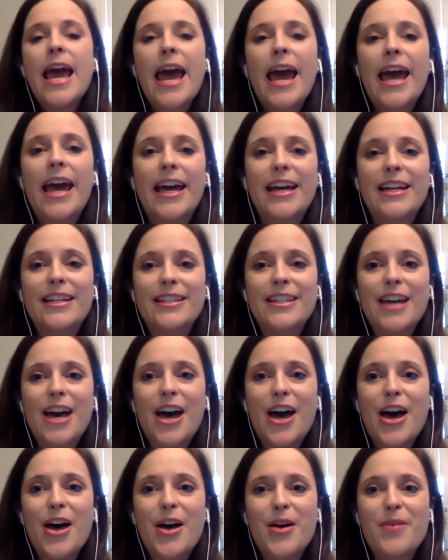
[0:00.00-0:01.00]
And,
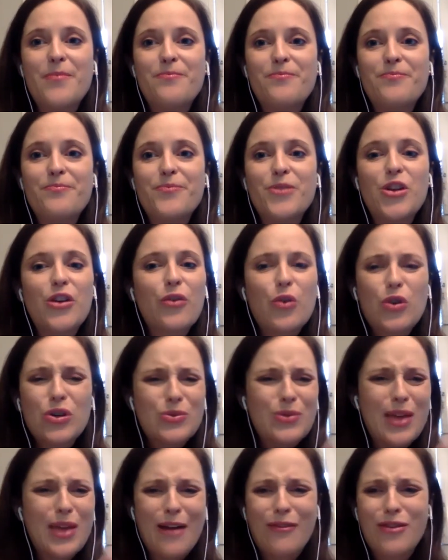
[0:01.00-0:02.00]
of course,
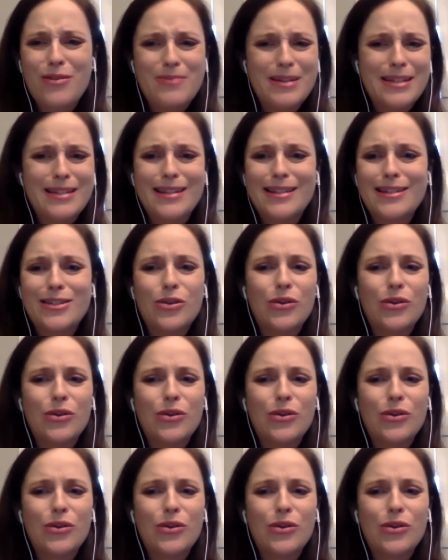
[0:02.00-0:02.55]
with every business,